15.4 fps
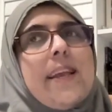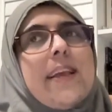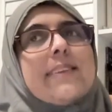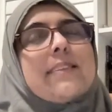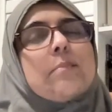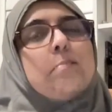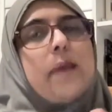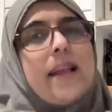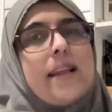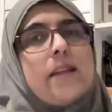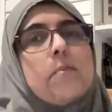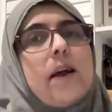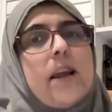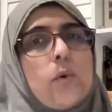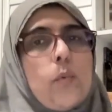
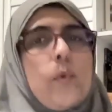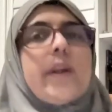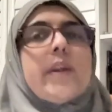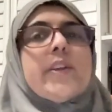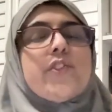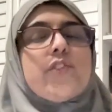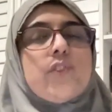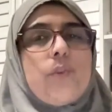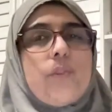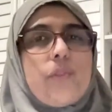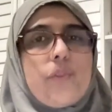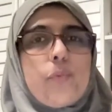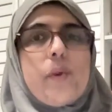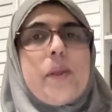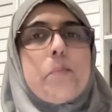expand my awareness to
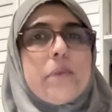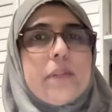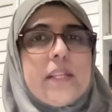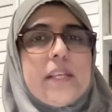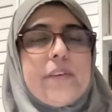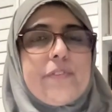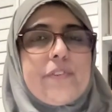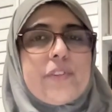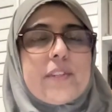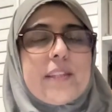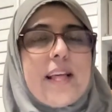three beliefs